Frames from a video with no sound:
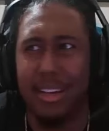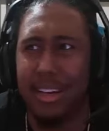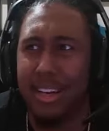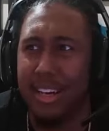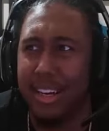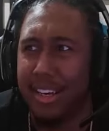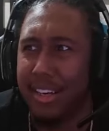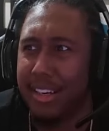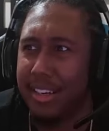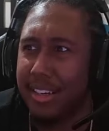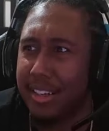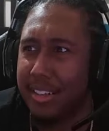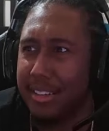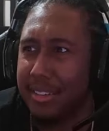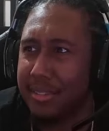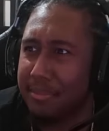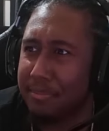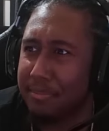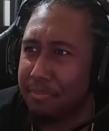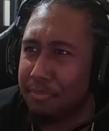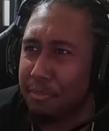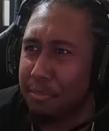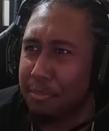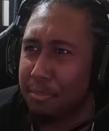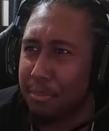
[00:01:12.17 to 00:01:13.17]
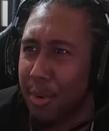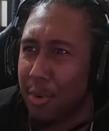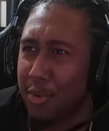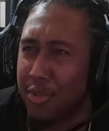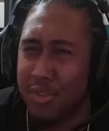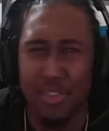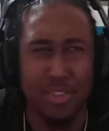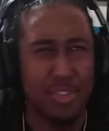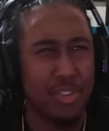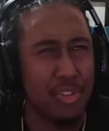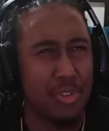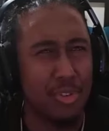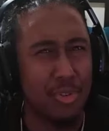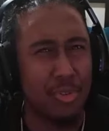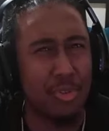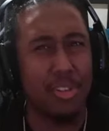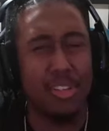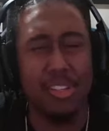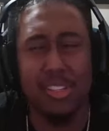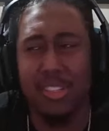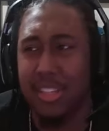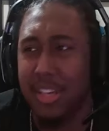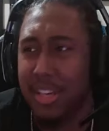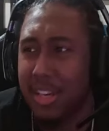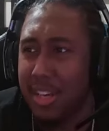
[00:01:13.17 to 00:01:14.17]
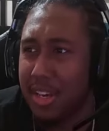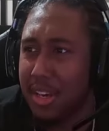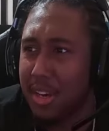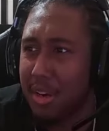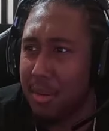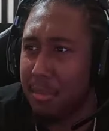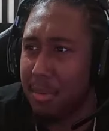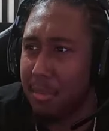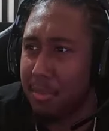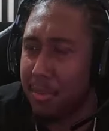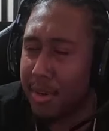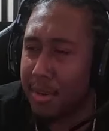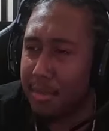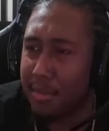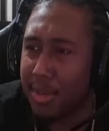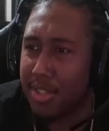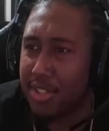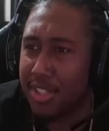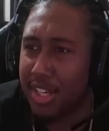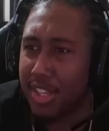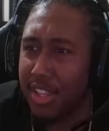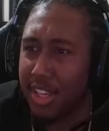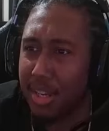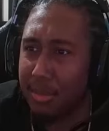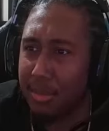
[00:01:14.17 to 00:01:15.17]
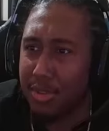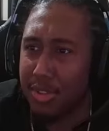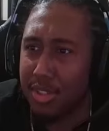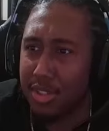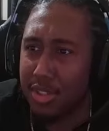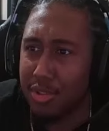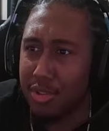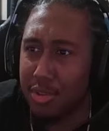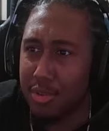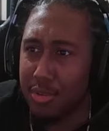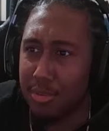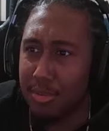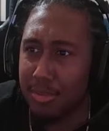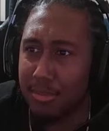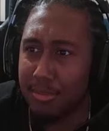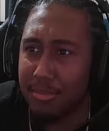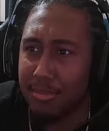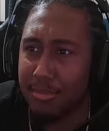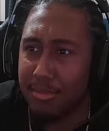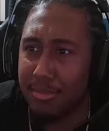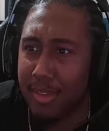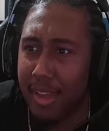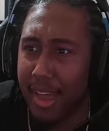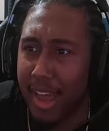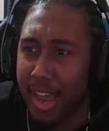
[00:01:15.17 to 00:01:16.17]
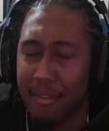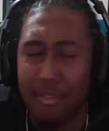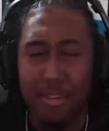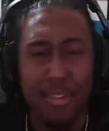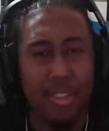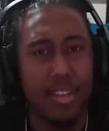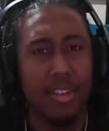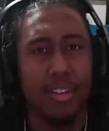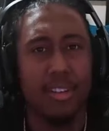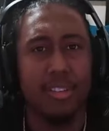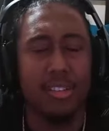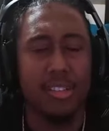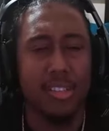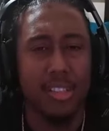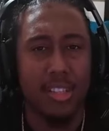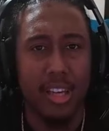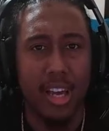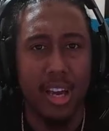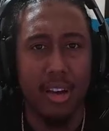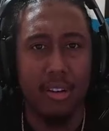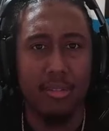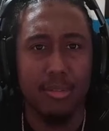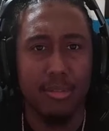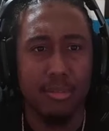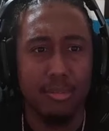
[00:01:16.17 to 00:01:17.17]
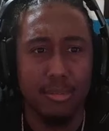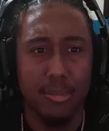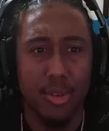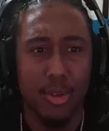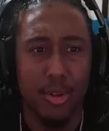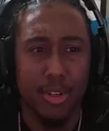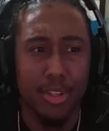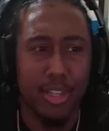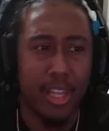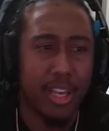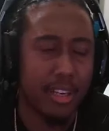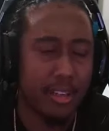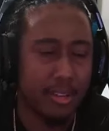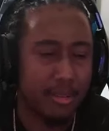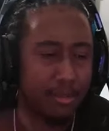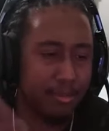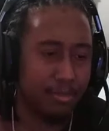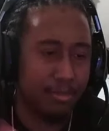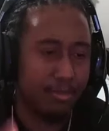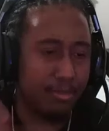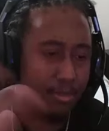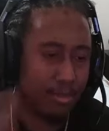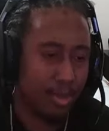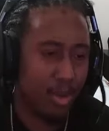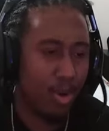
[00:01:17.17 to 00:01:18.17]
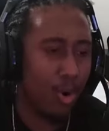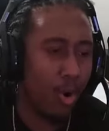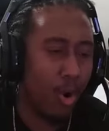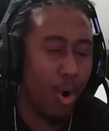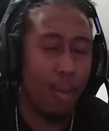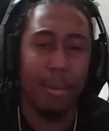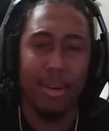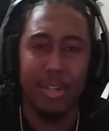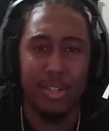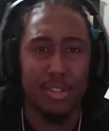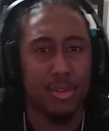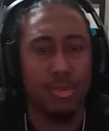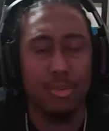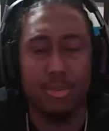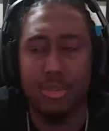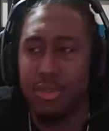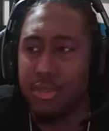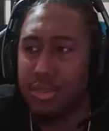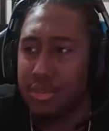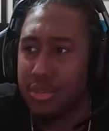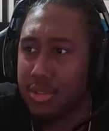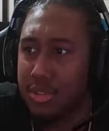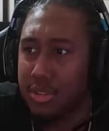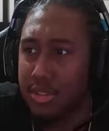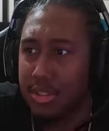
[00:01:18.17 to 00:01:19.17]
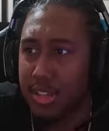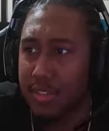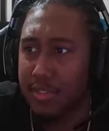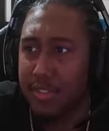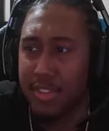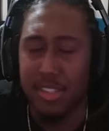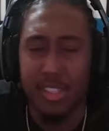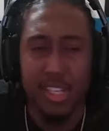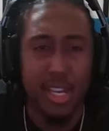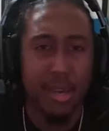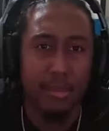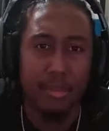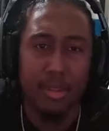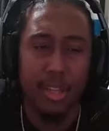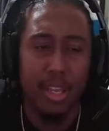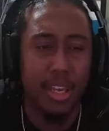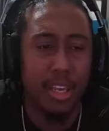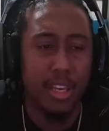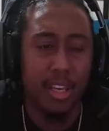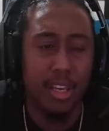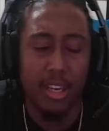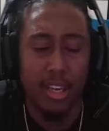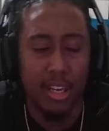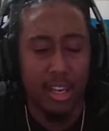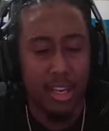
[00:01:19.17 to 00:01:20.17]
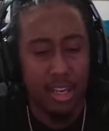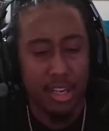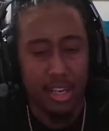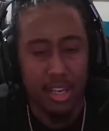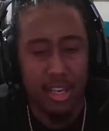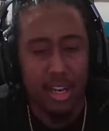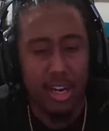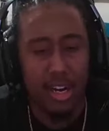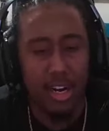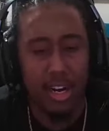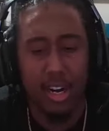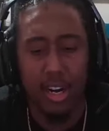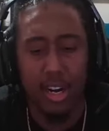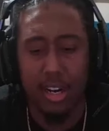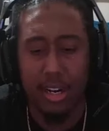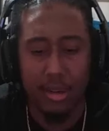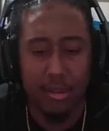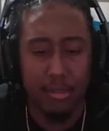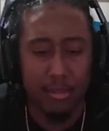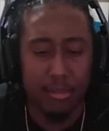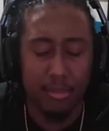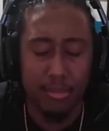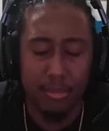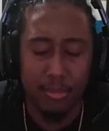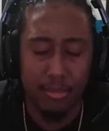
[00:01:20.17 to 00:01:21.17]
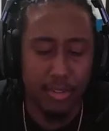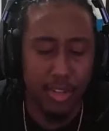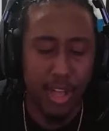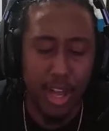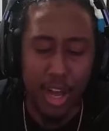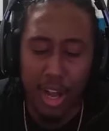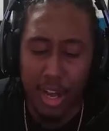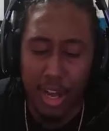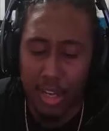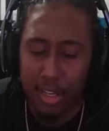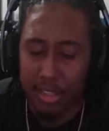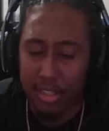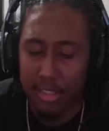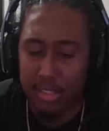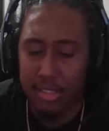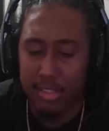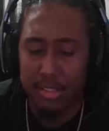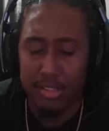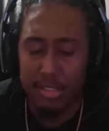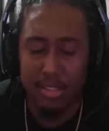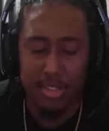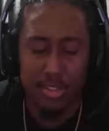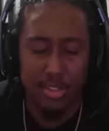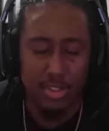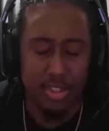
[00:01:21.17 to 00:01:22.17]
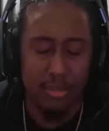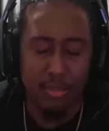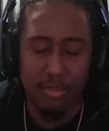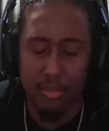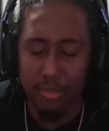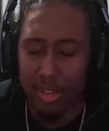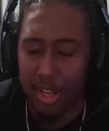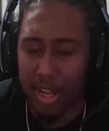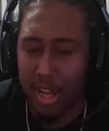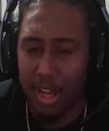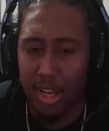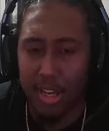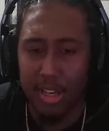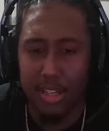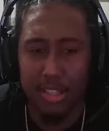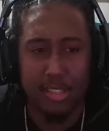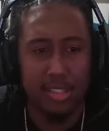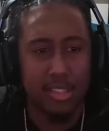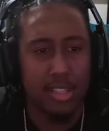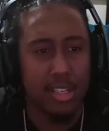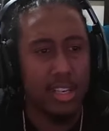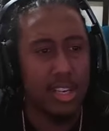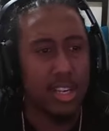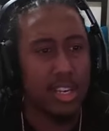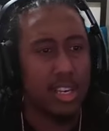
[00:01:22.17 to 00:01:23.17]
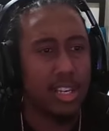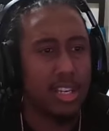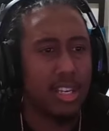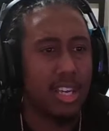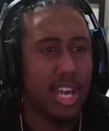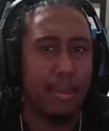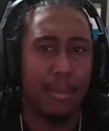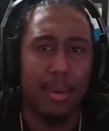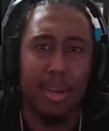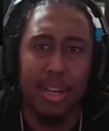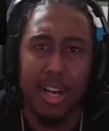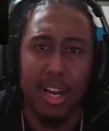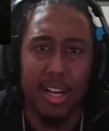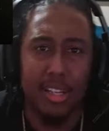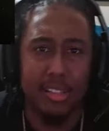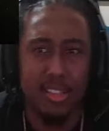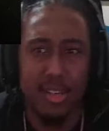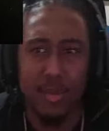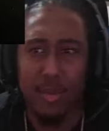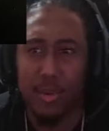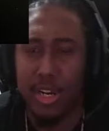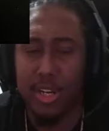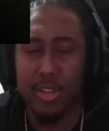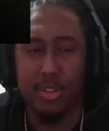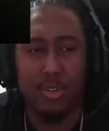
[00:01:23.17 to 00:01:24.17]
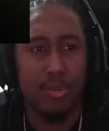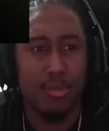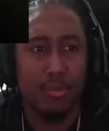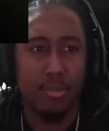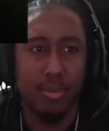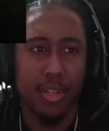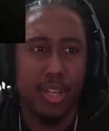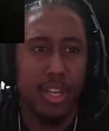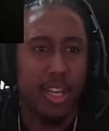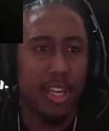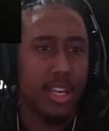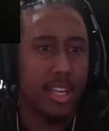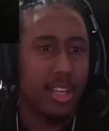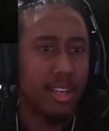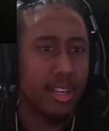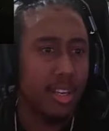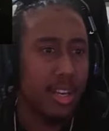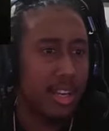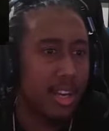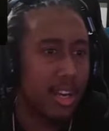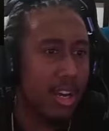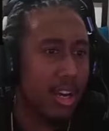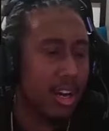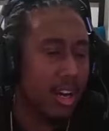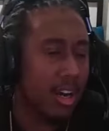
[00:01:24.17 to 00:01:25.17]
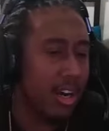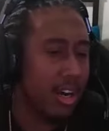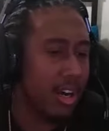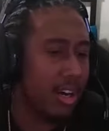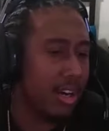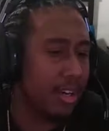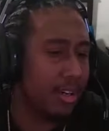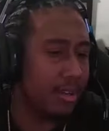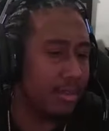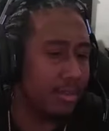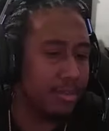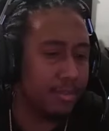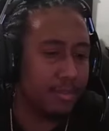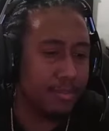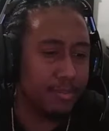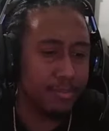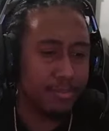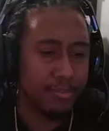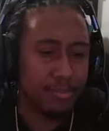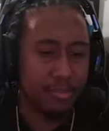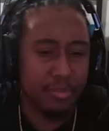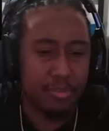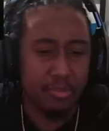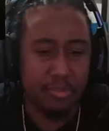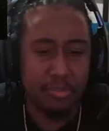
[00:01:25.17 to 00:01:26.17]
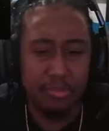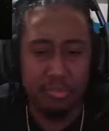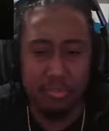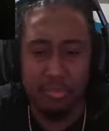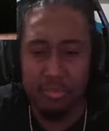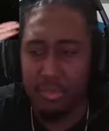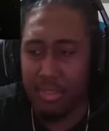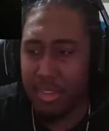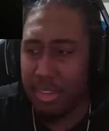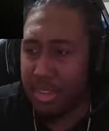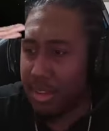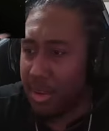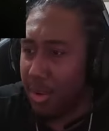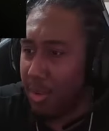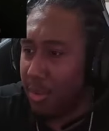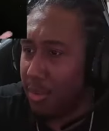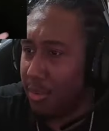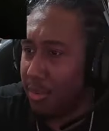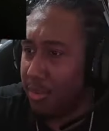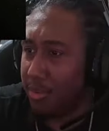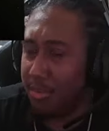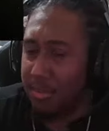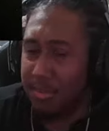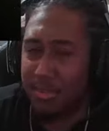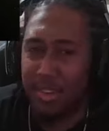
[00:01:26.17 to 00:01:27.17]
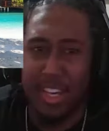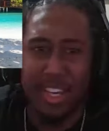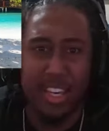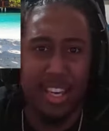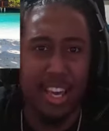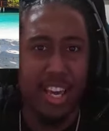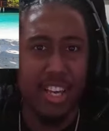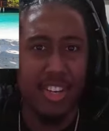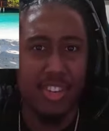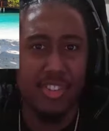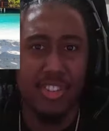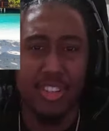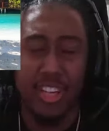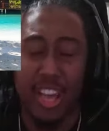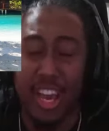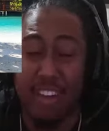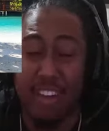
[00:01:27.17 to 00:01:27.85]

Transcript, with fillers: uh, person to do this but pretty much i think i'm just gonna do everything on this account or like all my socials of the same thing um, vlogs gym vlogs gaming content when i do play um, vacation,